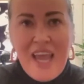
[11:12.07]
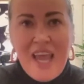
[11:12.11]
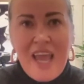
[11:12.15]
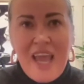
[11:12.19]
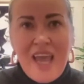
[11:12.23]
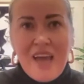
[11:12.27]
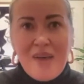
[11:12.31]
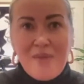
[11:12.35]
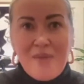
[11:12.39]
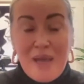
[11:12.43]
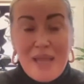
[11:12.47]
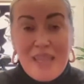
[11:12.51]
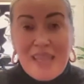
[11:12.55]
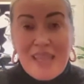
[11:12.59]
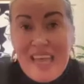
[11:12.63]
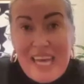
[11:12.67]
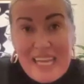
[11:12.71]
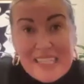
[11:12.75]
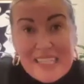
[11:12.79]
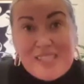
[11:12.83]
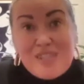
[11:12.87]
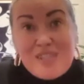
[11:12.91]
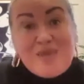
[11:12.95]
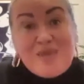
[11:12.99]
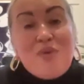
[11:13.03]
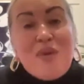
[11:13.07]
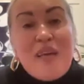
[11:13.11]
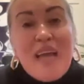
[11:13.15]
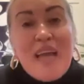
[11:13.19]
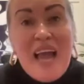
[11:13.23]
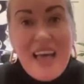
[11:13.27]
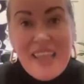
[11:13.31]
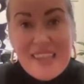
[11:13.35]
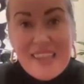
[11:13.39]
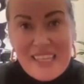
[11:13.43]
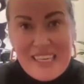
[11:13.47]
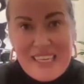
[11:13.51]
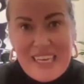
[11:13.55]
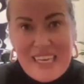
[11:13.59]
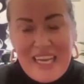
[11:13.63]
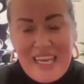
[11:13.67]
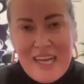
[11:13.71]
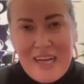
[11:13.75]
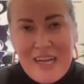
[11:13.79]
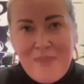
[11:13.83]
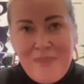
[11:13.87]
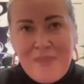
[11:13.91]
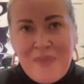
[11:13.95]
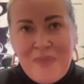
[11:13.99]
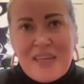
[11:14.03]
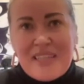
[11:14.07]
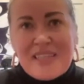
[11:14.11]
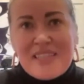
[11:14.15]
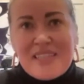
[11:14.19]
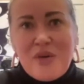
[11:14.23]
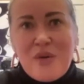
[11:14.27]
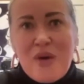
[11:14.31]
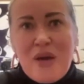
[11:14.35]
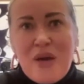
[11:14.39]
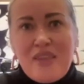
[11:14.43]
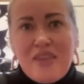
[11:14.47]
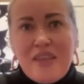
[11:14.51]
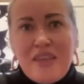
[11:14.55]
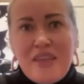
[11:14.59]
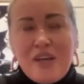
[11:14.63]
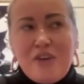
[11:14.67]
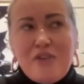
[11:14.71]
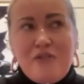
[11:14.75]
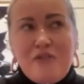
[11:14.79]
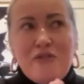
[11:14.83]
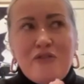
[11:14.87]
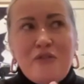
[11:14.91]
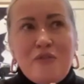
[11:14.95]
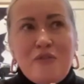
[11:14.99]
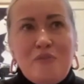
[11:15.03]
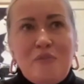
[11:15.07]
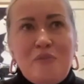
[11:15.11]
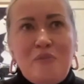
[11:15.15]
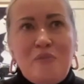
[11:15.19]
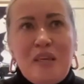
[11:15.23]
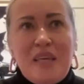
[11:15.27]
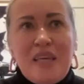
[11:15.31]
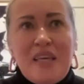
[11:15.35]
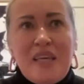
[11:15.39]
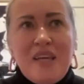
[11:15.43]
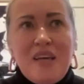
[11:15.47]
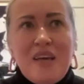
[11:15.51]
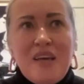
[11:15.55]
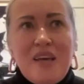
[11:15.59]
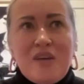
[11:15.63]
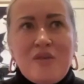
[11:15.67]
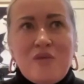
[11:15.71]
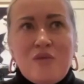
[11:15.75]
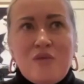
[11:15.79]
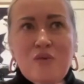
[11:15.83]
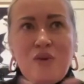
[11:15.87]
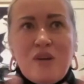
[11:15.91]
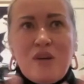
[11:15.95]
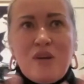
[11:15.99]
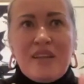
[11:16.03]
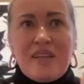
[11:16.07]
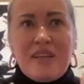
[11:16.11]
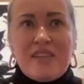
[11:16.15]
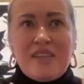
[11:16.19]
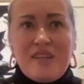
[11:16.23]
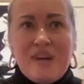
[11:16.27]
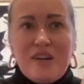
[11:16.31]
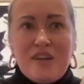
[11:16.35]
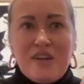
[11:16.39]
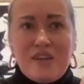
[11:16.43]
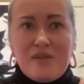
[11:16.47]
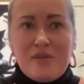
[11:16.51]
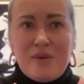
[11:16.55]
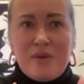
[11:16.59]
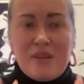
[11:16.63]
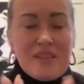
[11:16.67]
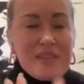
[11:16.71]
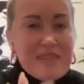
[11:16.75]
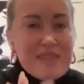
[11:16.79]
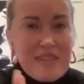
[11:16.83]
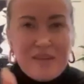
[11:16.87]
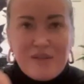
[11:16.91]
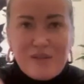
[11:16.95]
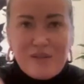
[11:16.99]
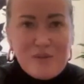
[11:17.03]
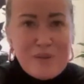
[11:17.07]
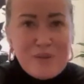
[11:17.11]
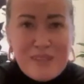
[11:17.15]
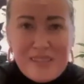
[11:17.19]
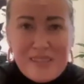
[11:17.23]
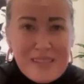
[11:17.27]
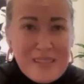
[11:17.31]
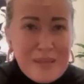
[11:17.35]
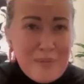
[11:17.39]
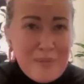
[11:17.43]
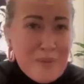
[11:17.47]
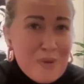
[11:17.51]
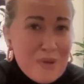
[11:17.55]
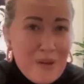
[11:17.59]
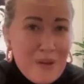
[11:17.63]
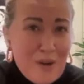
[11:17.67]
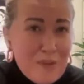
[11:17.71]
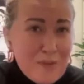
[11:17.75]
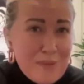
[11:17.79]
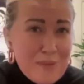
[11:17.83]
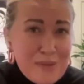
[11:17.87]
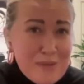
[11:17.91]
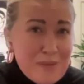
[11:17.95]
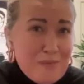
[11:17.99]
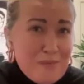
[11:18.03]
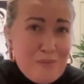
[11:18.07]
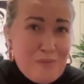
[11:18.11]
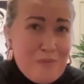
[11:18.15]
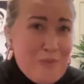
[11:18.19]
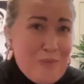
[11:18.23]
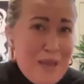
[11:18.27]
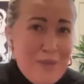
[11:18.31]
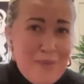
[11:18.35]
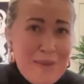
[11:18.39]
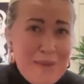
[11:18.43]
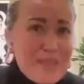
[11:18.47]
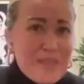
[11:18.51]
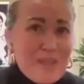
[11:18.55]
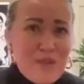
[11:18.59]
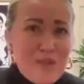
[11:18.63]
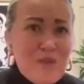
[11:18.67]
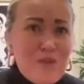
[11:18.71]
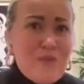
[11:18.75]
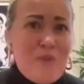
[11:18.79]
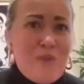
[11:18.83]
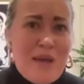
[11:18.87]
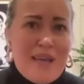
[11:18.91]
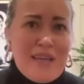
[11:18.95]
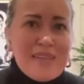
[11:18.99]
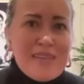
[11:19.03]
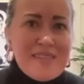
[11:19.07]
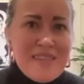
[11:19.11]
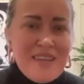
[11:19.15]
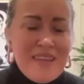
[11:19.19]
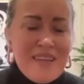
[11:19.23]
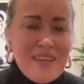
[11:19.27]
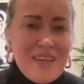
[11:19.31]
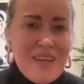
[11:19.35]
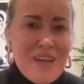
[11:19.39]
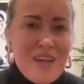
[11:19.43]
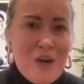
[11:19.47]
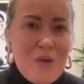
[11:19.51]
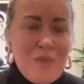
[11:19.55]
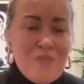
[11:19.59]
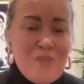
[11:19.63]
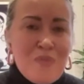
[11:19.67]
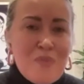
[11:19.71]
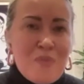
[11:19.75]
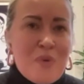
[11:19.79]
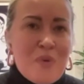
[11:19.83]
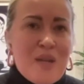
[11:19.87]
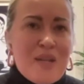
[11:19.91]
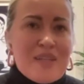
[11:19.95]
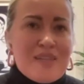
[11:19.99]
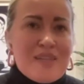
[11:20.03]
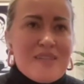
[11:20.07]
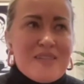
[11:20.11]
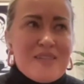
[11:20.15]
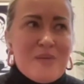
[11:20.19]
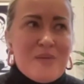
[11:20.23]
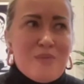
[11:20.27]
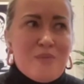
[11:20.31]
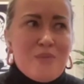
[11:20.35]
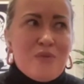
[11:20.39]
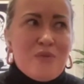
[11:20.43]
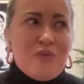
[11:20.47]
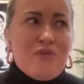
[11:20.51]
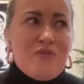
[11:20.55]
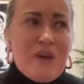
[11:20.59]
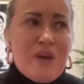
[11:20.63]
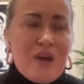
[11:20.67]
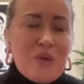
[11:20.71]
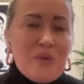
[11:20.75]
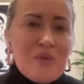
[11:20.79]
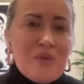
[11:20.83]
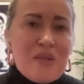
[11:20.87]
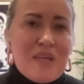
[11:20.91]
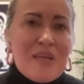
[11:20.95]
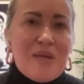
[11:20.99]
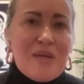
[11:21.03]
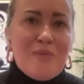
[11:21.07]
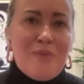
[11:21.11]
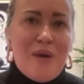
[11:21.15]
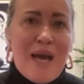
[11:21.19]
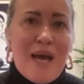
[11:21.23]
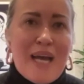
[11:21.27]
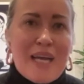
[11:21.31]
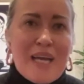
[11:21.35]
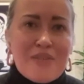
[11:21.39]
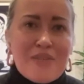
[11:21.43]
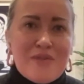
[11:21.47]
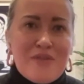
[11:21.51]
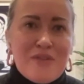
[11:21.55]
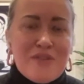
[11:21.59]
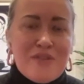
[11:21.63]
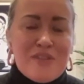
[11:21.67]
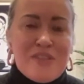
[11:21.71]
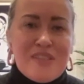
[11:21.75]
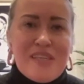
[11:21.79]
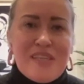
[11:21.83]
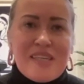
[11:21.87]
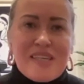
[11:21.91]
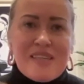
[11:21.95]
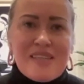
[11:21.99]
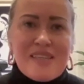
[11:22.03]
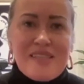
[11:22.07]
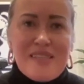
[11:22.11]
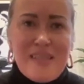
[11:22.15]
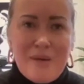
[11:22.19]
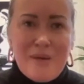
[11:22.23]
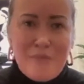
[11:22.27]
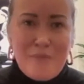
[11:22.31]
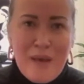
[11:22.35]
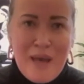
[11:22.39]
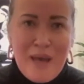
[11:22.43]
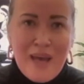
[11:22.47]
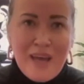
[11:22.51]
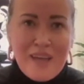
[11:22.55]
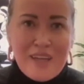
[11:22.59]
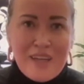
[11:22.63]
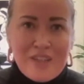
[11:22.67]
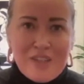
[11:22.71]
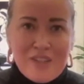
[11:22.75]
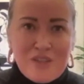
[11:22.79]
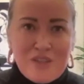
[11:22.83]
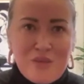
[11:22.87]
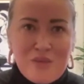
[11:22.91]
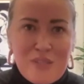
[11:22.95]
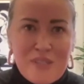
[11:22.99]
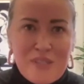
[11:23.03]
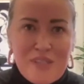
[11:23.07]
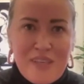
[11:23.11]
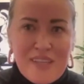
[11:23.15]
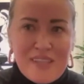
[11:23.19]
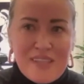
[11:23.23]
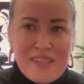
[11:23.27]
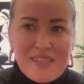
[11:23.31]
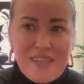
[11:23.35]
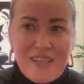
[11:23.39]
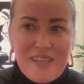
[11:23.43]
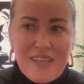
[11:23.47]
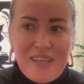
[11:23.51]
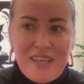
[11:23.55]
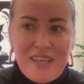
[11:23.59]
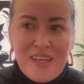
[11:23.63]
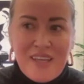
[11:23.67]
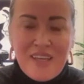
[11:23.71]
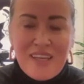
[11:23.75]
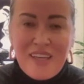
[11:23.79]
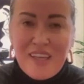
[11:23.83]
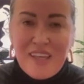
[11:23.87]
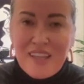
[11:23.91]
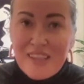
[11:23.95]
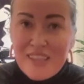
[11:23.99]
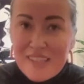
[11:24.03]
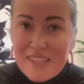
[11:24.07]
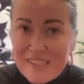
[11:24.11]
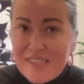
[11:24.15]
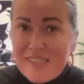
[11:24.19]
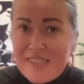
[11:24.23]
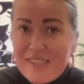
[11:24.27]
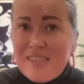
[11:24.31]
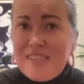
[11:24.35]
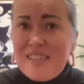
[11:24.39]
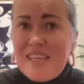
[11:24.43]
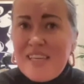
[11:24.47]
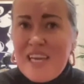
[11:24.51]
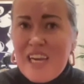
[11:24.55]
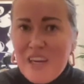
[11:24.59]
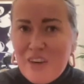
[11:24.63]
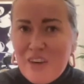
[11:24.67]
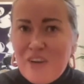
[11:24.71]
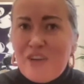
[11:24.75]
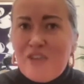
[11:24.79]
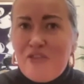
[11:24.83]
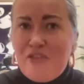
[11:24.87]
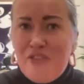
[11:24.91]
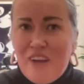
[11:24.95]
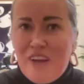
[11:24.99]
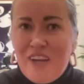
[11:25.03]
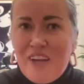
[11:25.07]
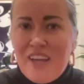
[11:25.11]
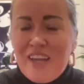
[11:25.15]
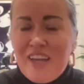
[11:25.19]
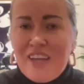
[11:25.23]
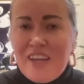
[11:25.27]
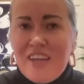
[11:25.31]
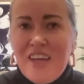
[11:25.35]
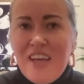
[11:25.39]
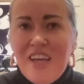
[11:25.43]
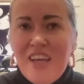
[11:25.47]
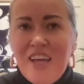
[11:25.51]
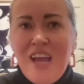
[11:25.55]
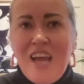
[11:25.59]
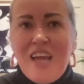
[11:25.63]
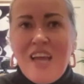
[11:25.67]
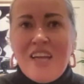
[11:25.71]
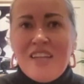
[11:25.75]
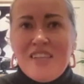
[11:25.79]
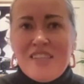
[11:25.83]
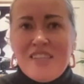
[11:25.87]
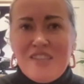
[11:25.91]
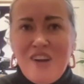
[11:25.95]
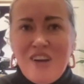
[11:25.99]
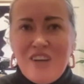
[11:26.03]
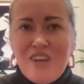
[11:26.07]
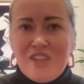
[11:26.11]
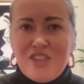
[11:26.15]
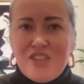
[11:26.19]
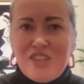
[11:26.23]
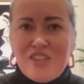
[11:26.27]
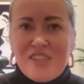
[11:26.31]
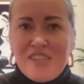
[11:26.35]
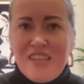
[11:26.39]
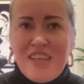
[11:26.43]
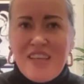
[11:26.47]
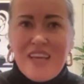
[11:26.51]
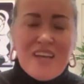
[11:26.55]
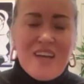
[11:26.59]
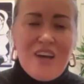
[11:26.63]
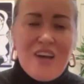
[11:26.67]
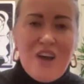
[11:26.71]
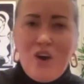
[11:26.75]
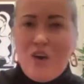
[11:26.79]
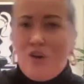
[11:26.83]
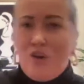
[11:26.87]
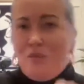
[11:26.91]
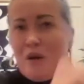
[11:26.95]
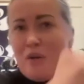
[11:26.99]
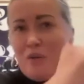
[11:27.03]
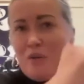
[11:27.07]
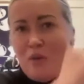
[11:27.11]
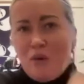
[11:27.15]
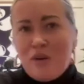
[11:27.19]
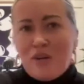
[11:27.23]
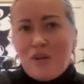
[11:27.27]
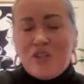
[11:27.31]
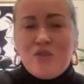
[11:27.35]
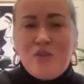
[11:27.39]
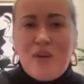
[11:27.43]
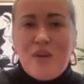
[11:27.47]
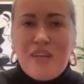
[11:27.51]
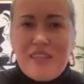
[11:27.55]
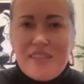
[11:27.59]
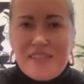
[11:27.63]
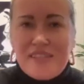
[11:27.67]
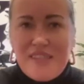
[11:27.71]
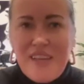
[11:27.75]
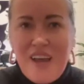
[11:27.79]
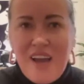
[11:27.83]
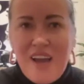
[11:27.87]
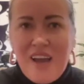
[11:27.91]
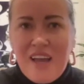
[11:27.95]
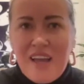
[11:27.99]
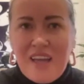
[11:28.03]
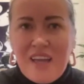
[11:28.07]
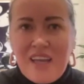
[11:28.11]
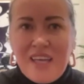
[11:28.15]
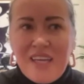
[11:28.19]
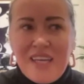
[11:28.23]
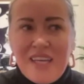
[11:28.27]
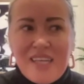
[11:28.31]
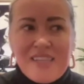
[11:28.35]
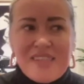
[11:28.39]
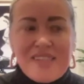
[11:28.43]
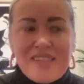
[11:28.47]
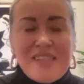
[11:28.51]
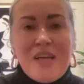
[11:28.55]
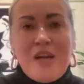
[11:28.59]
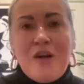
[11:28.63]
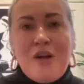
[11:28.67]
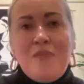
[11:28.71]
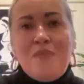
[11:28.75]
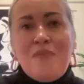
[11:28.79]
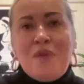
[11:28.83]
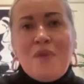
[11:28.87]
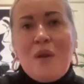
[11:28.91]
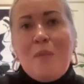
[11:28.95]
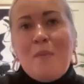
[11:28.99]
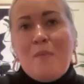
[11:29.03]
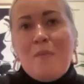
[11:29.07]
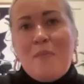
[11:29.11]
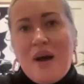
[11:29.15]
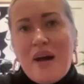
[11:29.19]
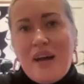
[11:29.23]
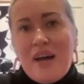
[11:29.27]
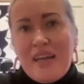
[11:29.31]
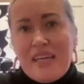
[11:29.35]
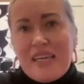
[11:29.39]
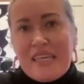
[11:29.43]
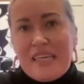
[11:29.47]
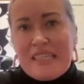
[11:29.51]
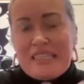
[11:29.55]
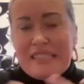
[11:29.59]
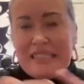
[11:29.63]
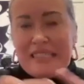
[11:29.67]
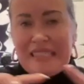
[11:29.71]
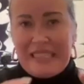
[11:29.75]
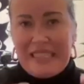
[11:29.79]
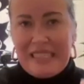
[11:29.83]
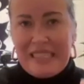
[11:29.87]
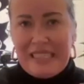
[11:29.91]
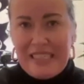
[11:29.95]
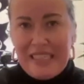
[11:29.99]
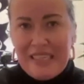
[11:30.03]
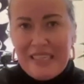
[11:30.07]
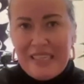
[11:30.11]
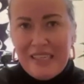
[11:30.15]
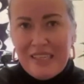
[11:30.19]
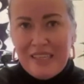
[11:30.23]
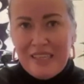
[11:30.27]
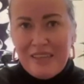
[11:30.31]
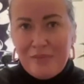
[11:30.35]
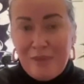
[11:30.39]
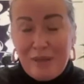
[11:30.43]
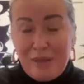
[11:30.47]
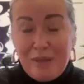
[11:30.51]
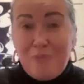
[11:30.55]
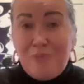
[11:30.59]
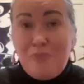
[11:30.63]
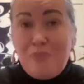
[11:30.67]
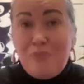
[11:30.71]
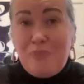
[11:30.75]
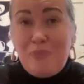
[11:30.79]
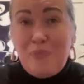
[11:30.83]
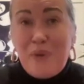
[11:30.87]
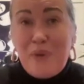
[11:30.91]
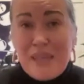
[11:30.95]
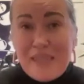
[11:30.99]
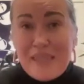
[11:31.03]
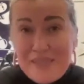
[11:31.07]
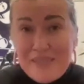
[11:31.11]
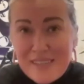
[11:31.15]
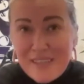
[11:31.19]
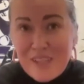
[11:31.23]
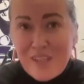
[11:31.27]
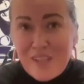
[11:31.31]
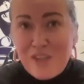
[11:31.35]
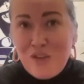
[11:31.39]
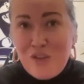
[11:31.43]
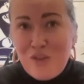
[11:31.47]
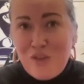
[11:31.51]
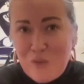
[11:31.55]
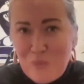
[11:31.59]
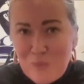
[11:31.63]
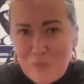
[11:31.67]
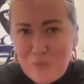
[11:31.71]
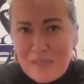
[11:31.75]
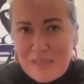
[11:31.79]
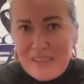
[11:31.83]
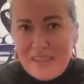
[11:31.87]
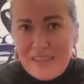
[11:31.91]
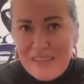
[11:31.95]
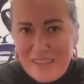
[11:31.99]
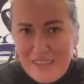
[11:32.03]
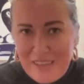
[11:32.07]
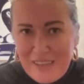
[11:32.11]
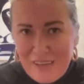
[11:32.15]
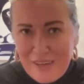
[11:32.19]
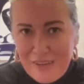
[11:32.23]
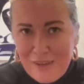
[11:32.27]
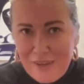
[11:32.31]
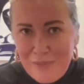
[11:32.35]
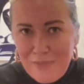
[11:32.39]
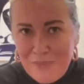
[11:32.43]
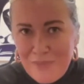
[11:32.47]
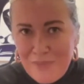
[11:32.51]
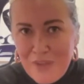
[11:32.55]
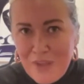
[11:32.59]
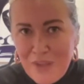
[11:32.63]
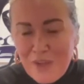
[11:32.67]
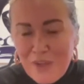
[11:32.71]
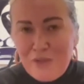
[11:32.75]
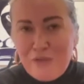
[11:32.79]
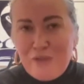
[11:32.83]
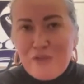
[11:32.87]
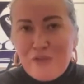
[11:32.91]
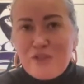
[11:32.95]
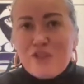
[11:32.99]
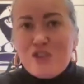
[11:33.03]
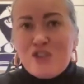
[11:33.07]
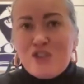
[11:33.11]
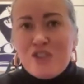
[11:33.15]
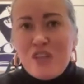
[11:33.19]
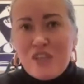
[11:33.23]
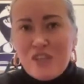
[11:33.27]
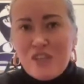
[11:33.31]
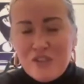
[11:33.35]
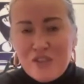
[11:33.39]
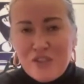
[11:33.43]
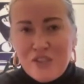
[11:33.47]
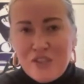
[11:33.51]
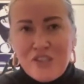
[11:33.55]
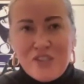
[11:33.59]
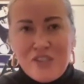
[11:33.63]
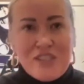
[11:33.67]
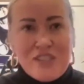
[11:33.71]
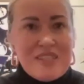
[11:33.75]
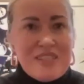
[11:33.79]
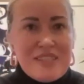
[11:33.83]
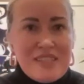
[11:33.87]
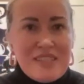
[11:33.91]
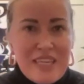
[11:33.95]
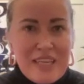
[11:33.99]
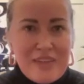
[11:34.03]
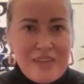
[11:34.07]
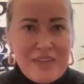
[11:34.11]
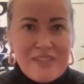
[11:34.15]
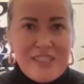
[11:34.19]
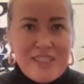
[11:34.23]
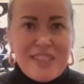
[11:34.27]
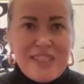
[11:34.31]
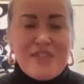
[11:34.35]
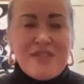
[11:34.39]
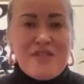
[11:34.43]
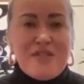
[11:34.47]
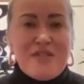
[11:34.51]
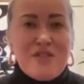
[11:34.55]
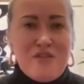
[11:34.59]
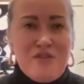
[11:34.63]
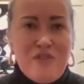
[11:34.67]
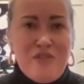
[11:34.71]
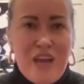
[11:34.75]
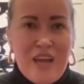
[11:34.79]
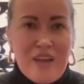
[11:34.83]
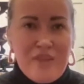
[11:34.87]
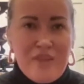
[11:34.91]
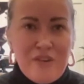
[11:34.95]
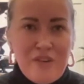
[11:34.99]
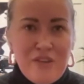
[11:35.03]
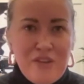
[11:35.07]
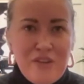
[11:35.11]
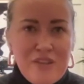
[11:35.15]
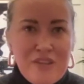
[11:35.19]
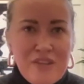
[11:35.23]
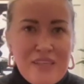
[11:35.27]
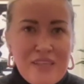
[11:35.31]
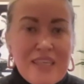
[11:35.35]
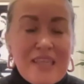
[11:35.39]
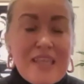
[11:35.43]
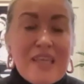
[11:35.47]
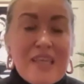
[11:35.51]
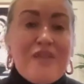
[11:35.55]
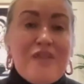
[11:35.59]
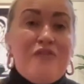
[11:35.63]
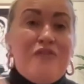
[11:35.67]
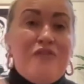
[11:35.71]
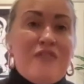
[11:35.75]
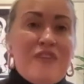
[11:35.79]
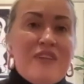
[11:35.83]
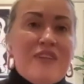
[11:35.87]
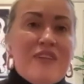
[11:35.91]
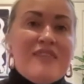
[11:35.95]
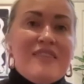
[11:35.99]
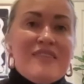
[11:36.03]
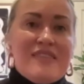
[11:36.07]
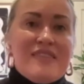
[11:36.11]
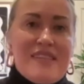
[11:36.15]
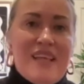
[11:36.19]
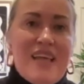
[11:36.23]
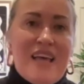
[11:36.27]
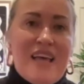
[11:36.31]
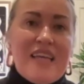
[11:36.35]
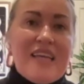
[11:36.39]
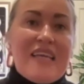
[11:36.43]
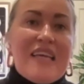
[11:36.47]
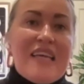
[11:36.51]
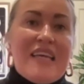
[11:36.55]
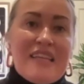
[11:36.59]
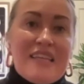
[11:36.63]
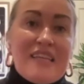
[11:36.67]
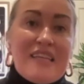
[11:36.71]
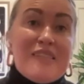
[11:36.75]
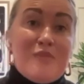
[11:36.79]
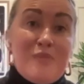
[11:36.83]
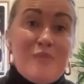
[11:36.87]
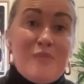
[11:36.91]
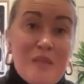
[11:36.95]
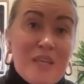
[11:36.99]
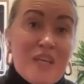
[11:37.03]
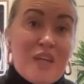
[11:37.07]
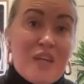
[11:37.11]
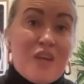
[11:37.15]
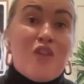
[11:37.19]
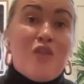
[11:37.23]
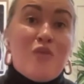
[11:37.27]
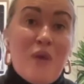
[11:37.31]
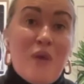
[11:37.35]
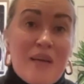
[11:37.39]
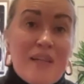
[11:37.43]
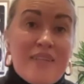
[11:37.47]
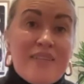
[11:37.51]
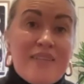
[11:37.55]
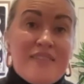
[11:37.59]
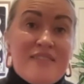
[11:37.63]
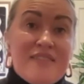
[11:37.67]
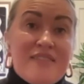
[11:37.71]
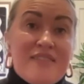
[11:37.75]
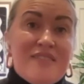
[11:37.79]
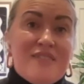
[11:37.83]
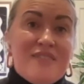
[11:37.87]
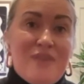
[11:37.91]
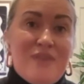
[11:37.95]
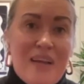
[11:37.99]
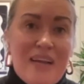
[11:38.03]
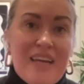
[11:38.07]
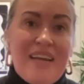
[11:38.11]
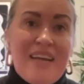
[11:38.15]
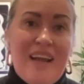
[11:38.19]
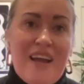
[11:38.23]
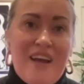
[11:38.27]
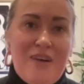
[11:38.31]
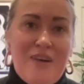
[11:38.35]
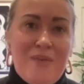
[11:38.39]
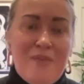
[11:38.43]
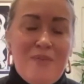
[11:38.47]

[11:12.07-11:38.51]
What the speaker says: And that's the reality. And so I think for me, it really starts with, it sounds really simple and almost maybe too basic, but it's profoundly impactful to take a step back and just realize, yeah, this is terrifying. And it's not just like, oh, my mortgage rate is high. It's my need, my basic human need for shelter, safety, and survival feels like it is being threatened right now.